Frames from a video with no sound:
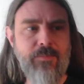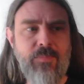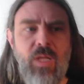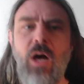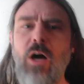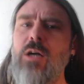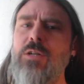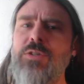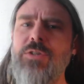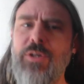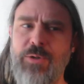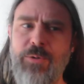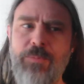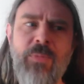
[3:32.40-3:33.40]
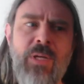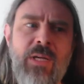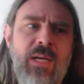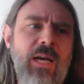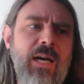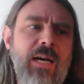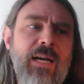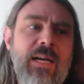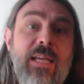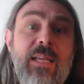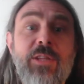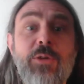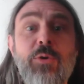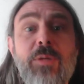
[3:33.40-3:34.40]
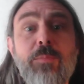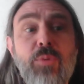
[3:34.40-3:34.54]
Also, you can